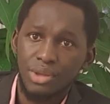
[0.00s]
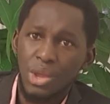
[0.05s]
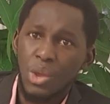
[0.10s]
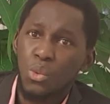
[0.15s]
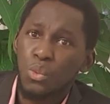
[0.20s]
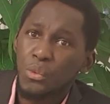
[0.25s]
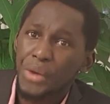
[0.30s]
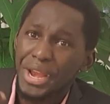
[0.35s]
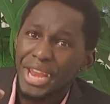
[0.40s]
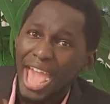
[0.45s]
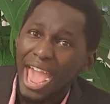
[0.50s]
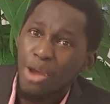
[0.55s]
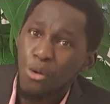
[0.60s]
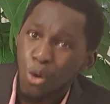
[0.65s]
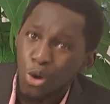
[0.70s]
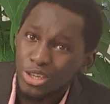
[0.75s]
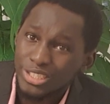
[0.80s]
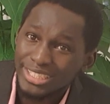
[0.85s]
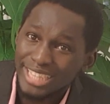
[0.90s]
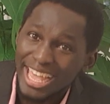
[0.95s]
When I
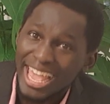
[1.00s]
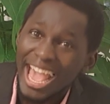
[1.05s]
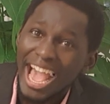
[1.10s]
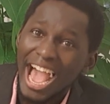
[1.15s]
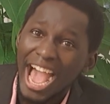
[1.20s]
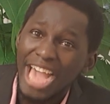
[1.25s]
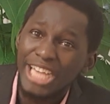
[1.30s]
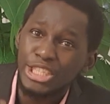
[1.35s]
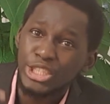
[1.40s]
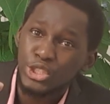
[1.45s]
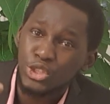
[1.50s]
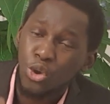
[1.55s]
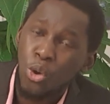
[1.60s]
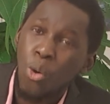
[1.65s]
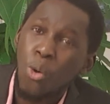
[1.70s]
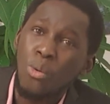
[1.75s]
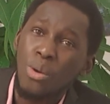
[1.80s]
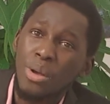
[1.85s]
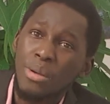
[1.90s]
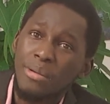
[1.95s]
was there, I
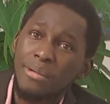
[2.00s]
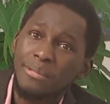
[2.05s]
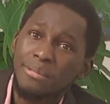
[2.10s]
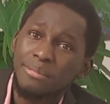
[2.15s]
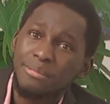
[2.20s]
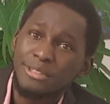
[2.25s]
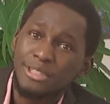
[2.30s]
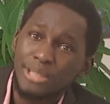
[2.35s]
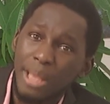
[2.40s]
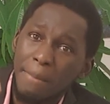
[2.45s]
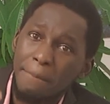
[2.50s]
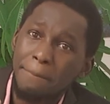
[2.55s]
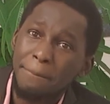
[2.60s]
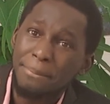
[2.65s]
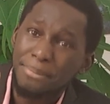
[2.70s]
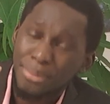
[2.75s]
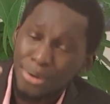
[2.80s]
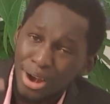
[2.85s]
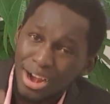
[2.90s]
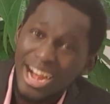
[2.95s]
saw some
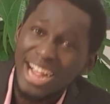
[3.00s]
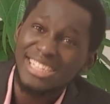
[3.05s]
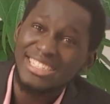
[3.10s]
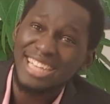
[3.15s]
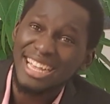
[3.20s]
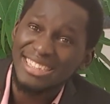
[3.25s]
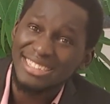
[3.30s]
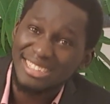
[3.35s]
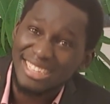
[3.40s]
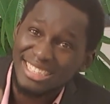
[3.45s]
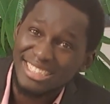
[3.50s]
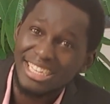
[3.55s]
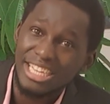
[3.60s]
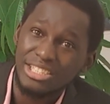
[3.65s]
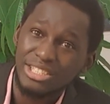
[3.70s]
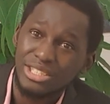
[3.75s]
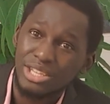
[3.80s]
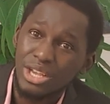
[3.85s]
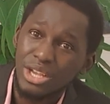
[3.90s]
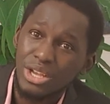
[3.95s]
brothers and
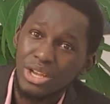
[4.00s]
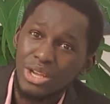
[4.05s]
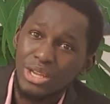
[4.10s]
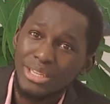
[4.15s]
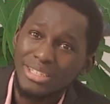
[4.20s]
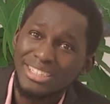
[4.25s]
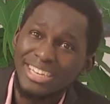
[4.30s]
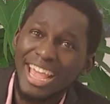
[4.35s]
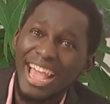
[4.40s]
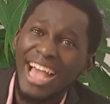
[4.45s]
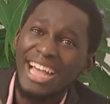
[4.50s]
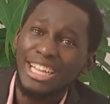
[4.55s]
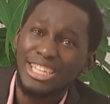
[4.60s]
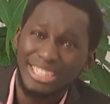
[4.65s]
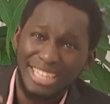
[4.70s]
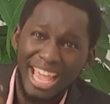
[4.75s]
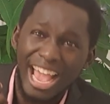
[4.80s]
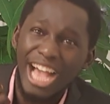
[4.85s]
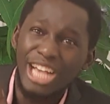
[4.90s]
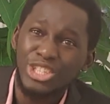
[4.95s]
sisters, they
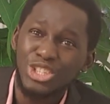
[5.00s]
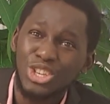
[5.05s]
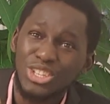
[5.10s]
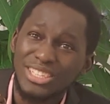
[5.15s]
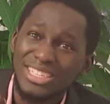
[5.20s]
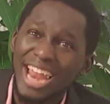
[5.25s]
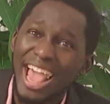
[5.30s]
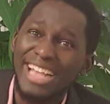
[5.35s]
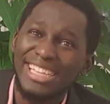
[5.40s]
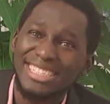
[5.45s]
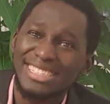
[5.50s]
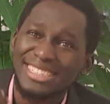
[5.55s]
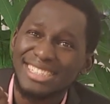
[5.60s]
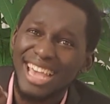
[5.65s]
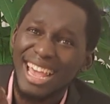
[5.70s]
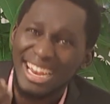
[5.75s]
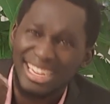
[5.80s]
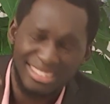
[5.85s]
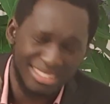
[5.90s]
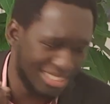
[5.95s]
are just like
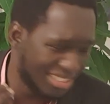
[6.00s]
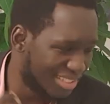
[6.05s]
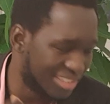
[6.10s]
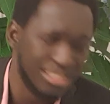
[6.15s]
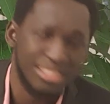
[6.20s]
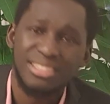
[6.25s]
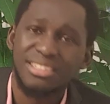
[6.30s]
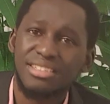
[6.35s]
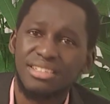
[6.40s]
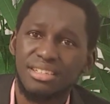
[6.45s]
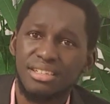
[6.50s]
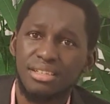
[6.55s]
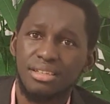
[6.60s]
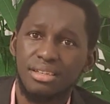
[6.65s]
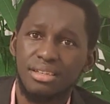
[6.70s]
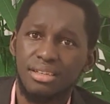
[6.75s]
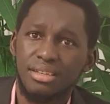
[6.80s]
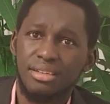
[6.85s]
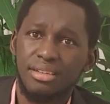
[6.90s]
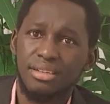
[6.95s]
skeleton
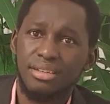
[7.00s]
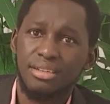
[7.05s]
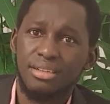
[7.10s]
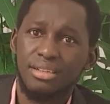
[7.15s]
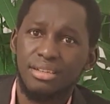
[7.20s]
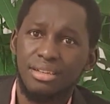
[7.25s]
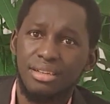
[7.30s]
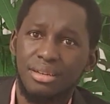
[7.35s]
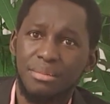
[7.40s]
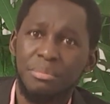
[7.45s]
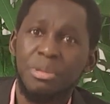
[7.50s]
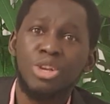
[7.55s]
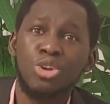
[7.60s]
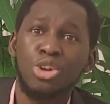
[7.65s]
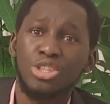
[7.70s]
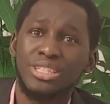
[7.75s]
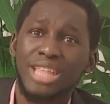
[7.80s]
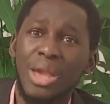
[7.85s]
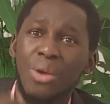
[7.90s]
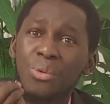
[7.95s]

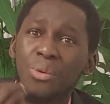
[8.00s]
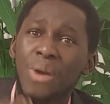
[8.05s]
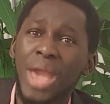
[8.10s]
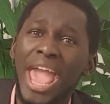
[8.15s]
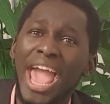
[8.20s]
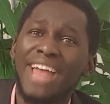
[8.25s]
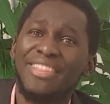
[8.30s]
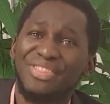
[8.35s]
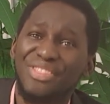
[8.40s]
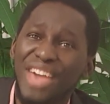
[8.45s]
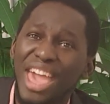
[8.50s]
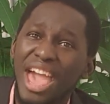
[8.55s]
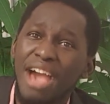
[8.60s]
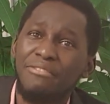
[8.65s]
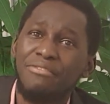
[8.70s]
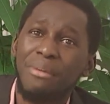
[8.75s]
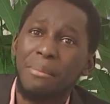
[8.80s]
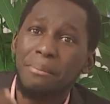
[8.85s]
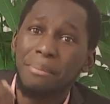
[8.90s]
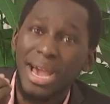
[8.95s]
because they were there
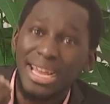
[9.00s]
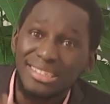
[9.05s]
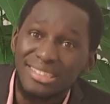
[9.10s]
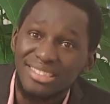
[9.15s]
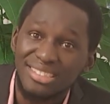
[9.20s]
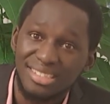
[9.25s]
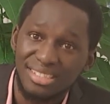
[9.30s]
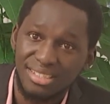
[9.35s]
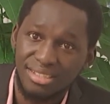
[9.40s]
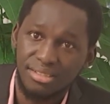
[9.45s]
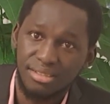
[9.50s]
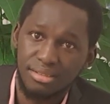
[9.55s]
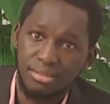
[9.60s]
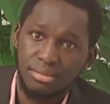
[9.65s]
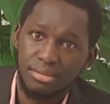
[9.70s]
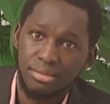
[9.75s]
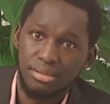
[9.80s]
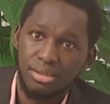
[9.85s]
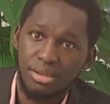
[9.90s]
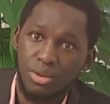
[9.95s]
for months
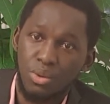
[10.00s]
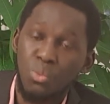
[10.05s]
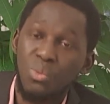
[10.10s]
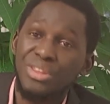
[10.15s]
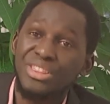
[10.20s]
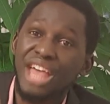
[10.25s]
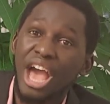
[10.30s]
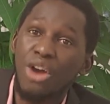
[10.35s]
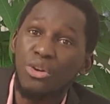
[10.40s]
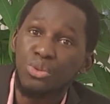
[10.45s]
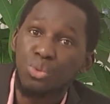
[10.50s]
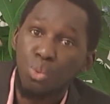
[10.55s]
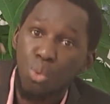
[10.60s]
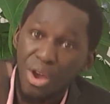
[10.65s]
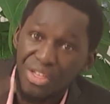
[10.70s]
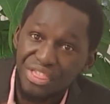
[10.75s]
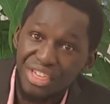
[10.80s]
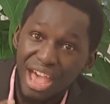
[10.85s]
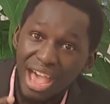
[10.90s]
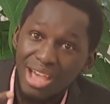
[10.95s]
without
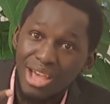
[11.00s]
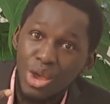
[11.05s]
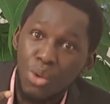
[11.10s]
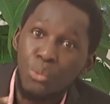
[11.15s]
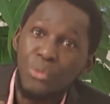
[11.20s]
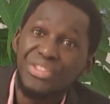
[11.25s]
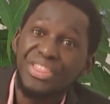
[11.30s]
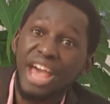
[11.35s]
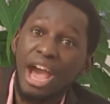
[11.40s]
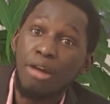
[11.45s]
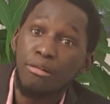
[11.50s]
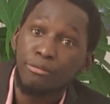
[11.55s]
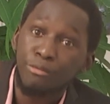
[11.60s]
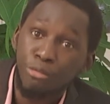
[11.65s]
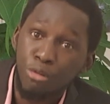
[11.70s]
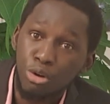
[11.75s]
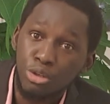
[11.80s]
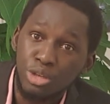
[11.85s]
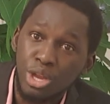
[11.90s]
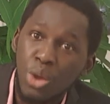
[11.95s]
water, without
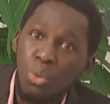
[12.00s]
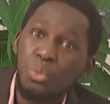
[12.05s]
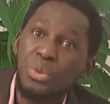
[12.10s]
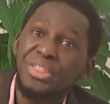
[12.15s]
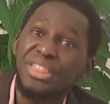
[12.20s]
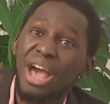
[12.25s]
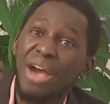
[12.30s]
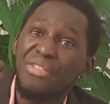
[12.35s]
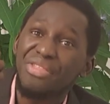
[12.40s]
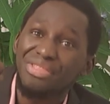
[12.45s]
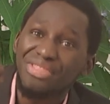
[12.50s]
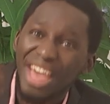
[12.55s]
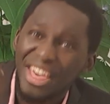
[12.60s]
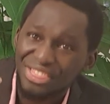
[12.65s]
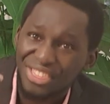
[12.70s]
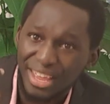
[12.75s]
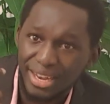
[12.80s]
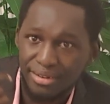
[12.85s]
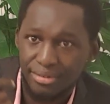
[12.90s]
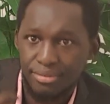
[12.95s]
food, without
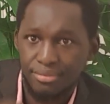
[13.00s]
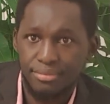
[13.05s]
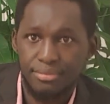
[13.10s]
nothing.